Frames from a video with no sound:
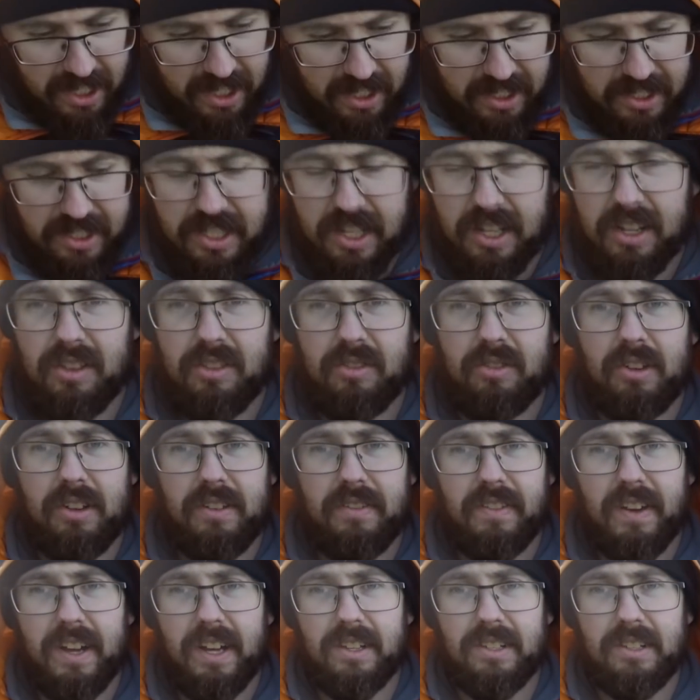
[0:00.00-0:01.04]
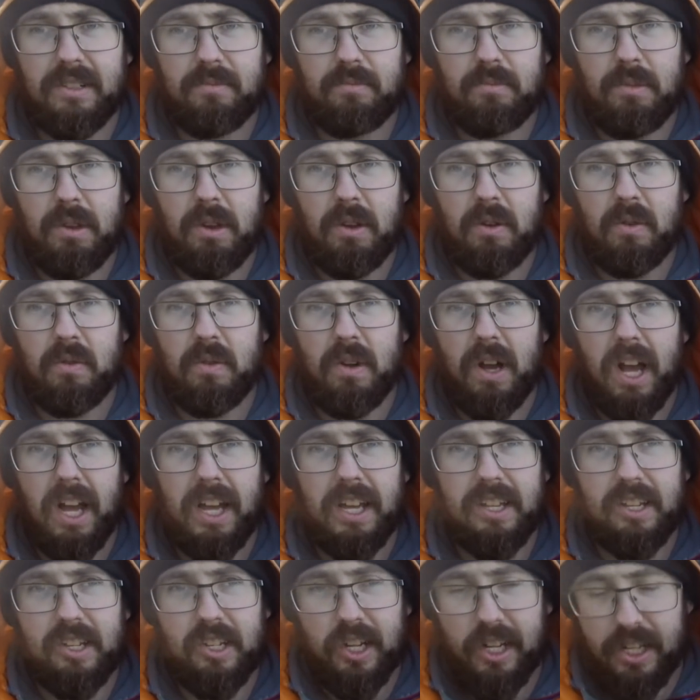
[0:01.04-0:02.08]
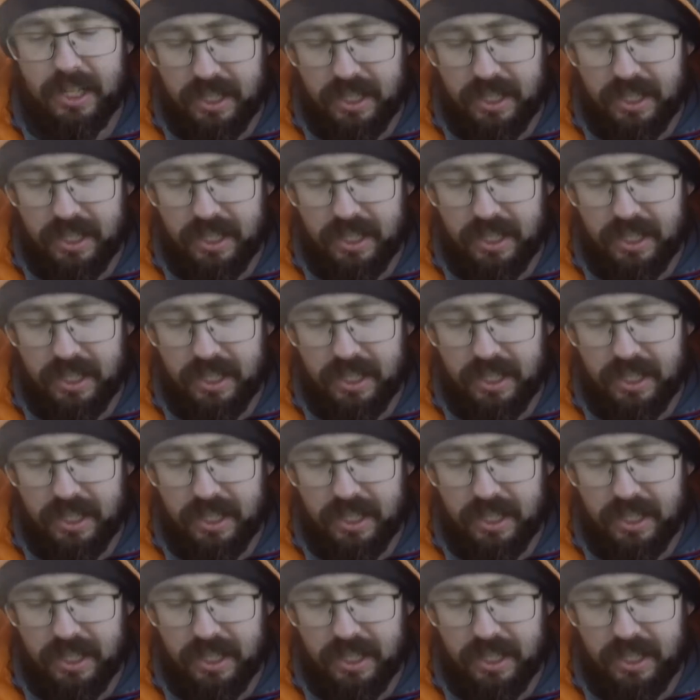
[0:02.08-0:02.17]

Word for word: I say 3000 mil HH